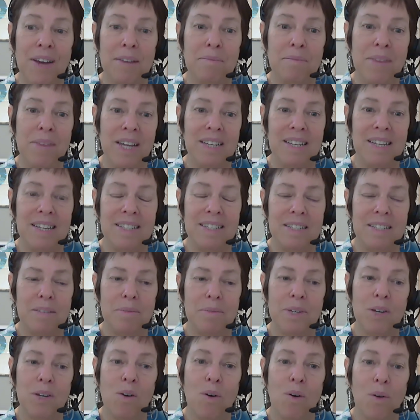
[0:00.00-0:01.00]
magnesium
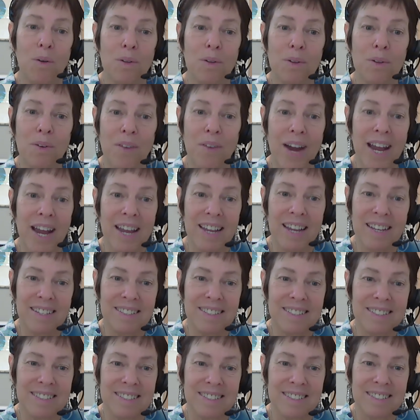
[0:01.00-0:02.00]
in whole grains,